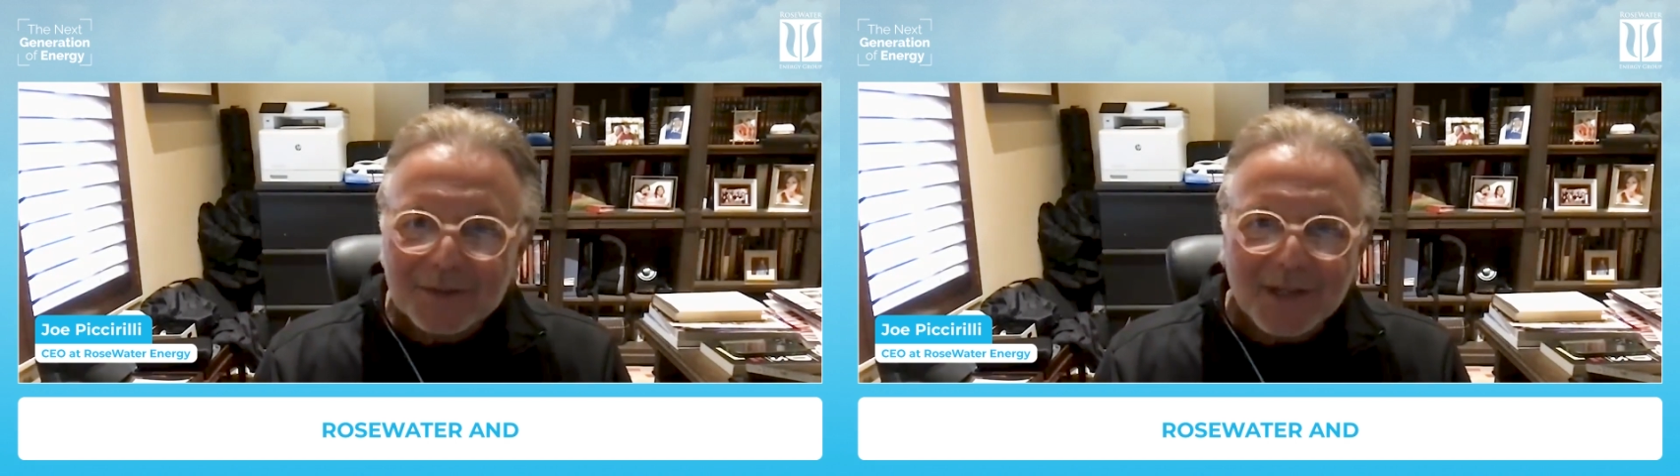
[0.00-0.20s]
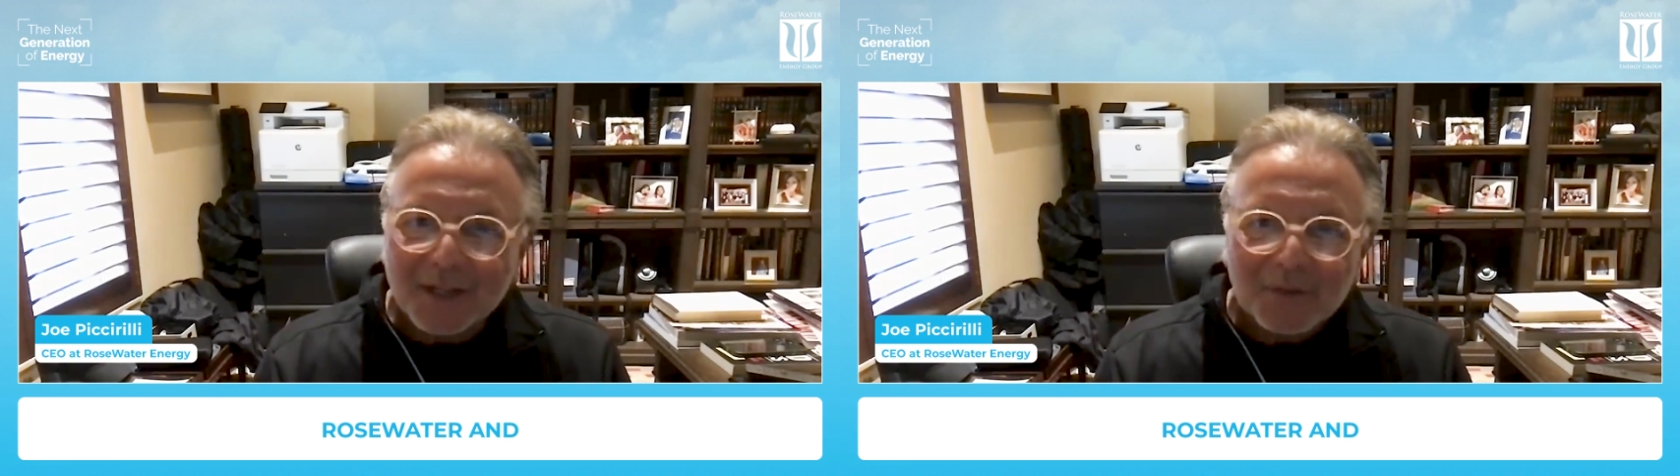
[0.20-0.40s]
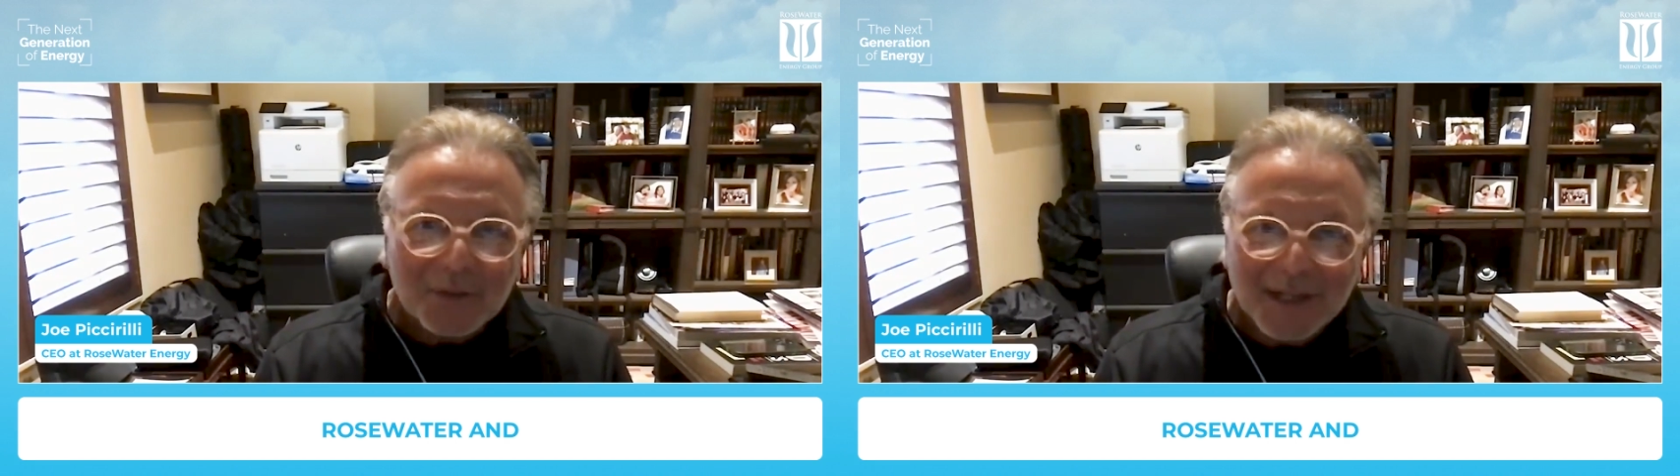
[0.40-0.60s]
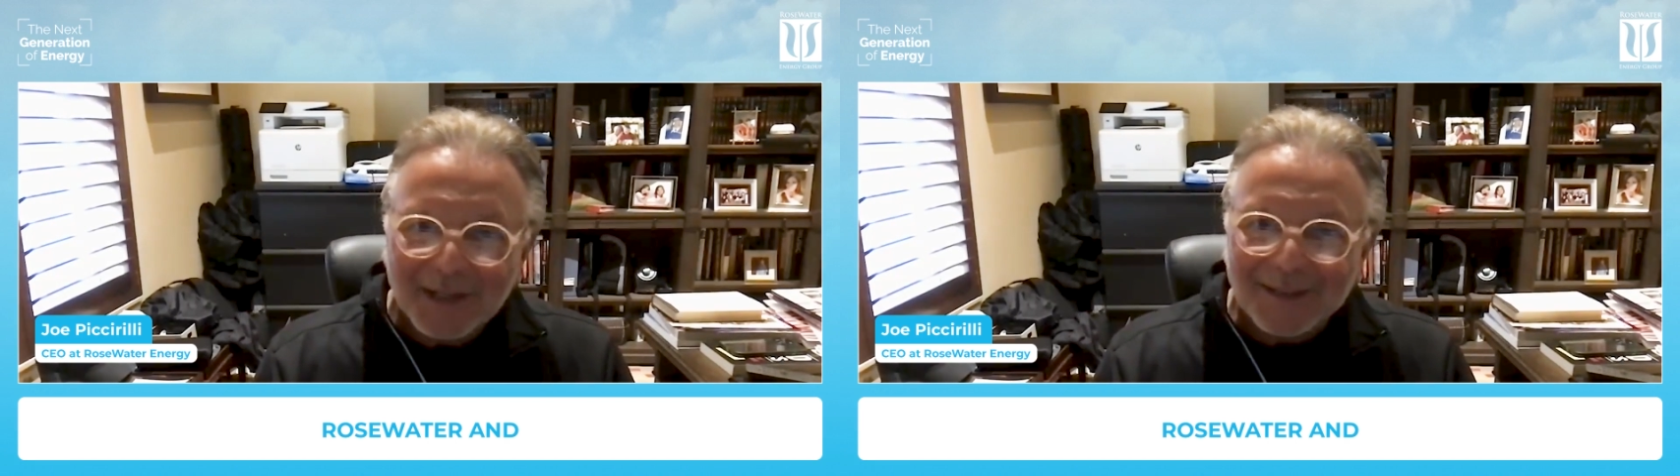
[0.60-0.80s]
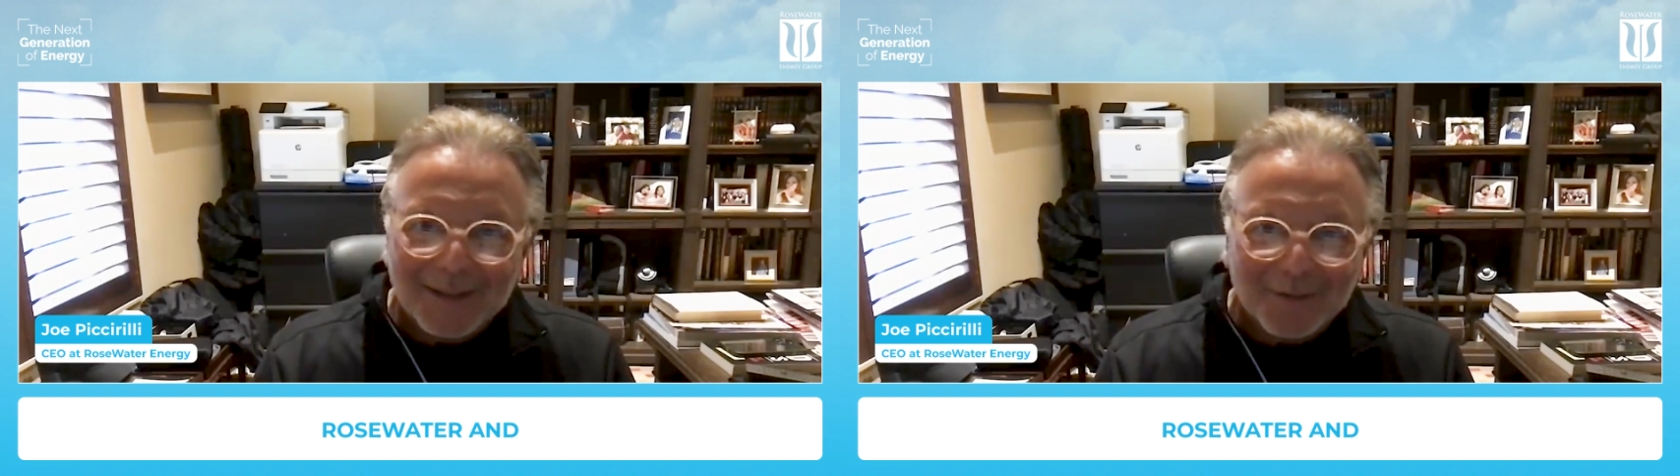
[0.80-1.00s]
not doing
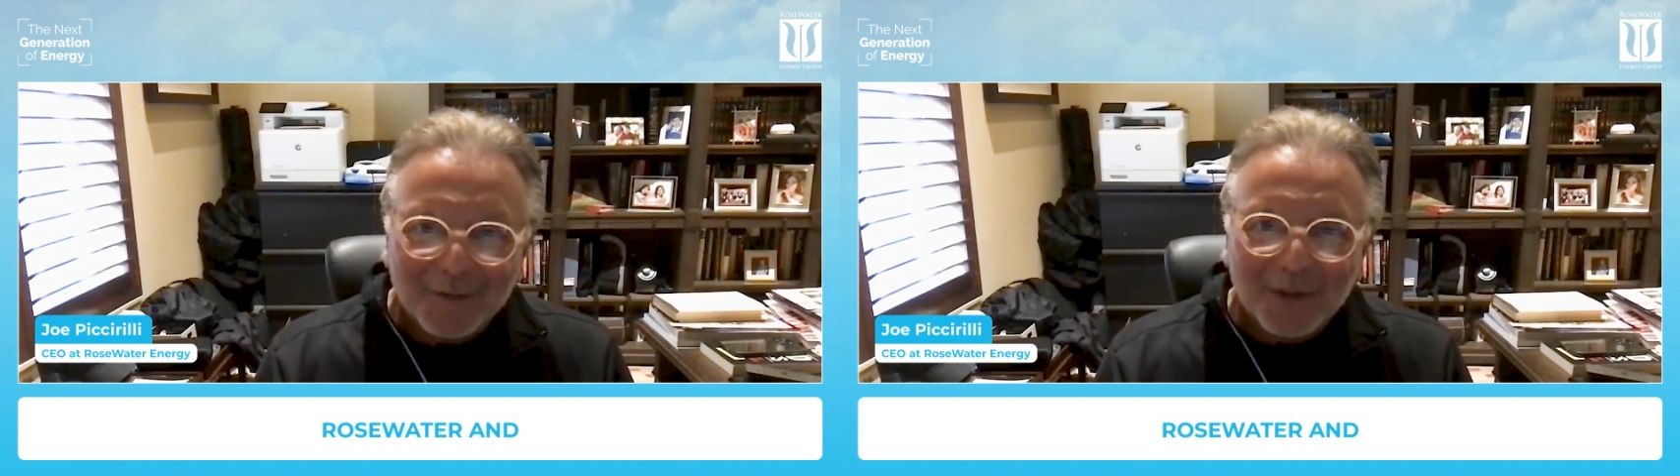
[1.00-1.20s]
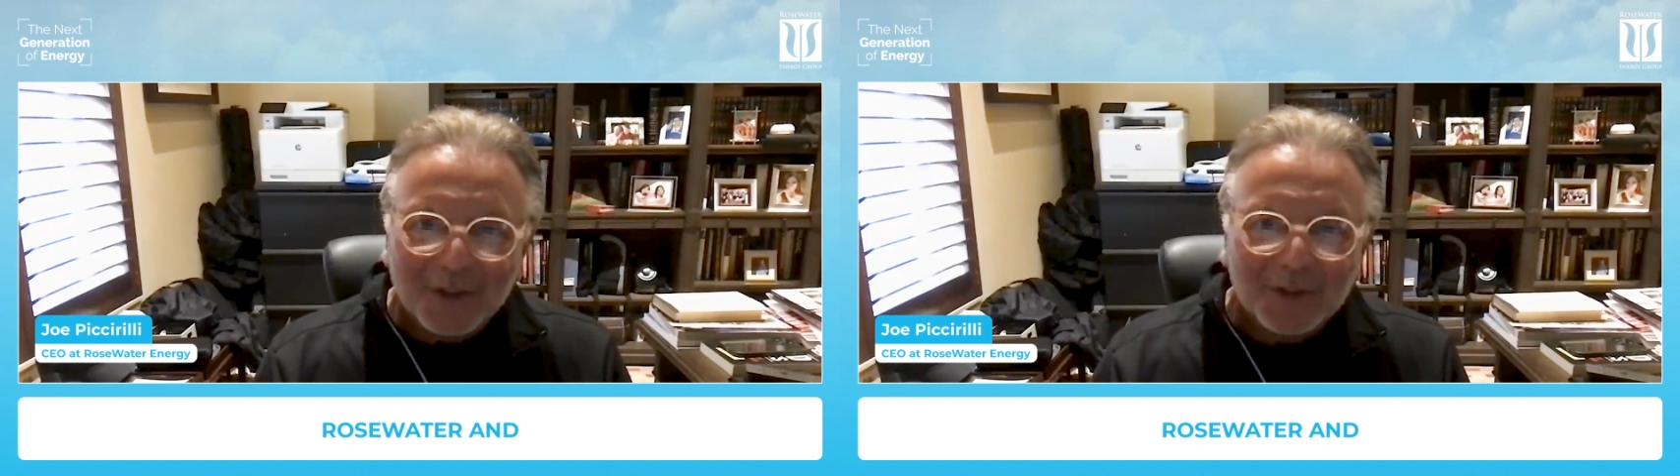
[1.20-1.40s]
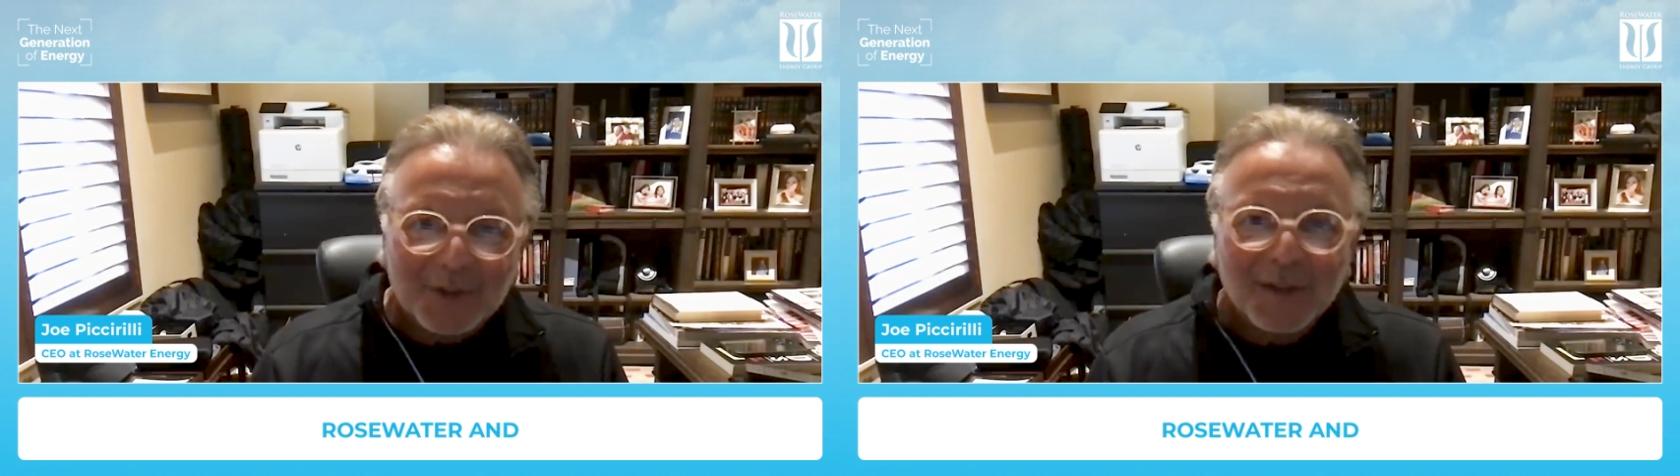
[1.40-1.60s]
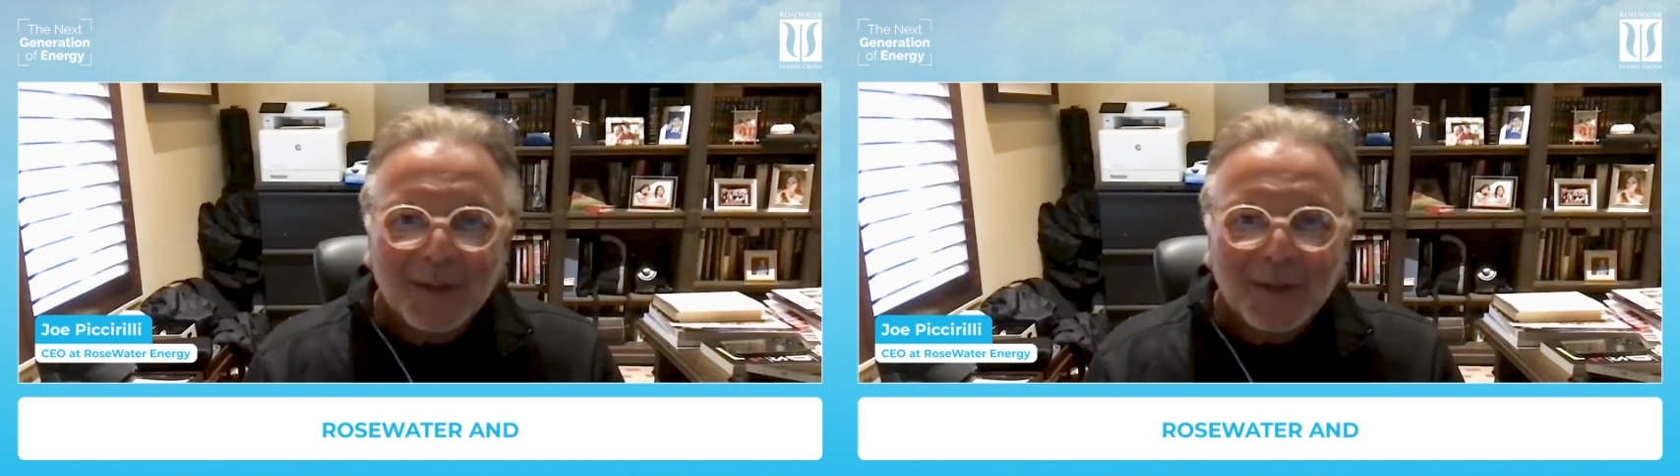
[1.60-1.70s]
anything for you.